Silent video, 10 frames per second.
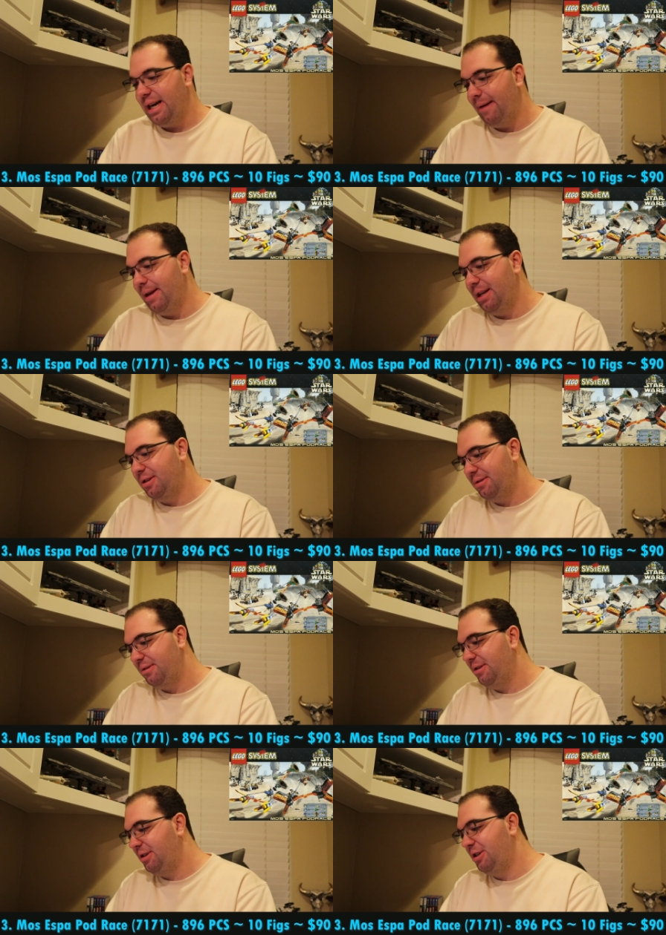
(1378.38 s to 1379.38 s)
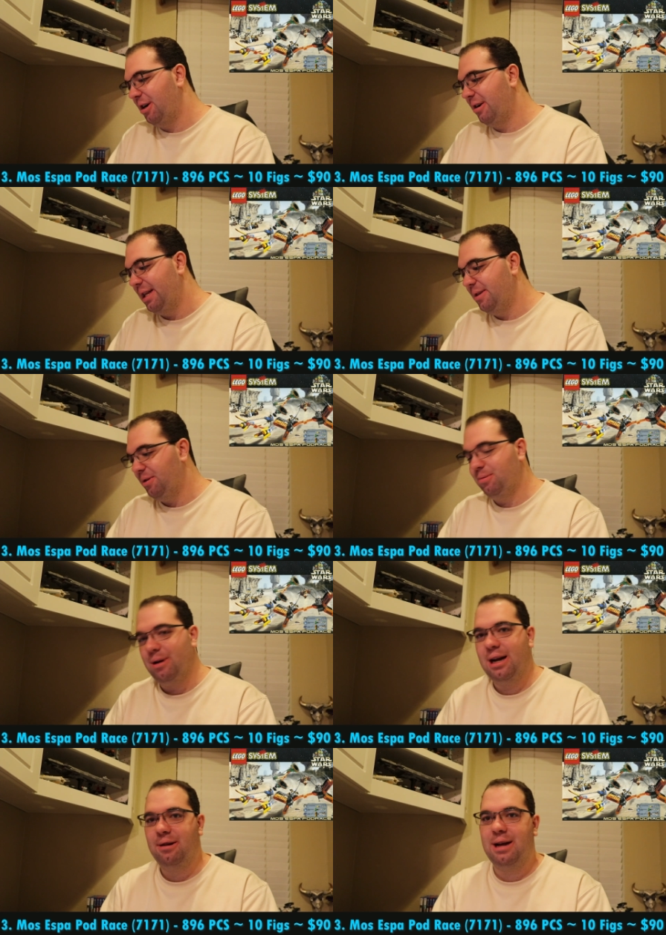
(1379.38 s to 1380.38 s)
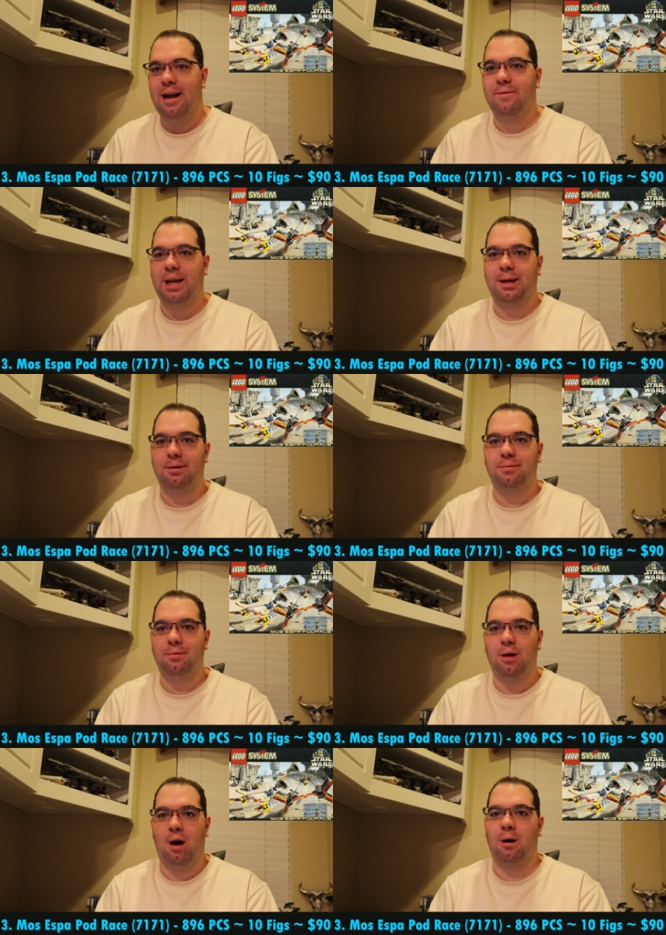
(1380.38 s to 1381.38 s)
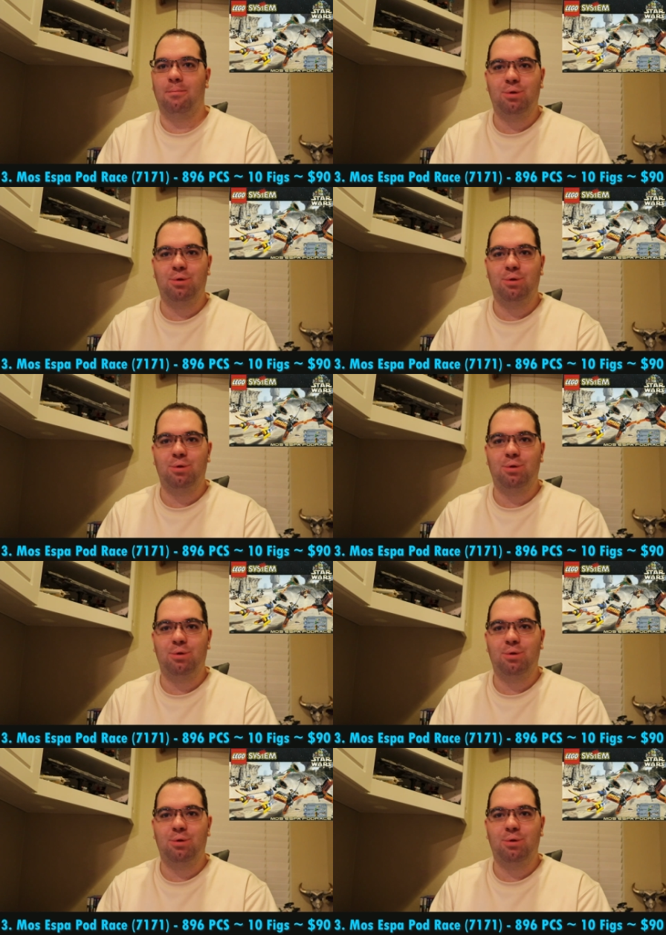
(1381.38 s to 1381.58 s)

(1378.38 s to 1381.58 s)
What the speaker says: I mean, sure, these ones probably don't have like arm